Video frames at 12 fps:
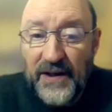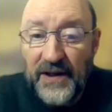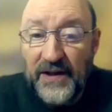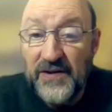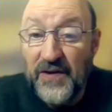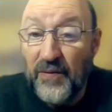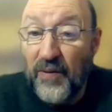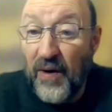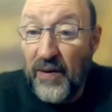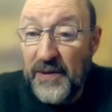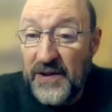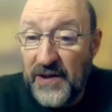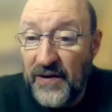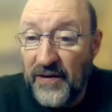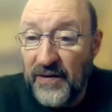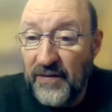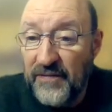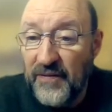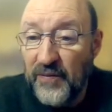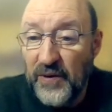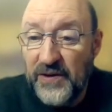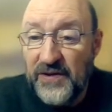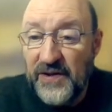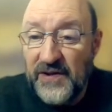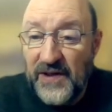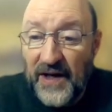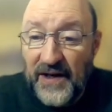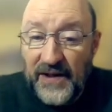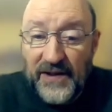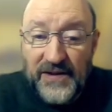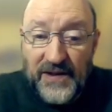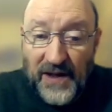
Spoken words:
It is the raw material from which societies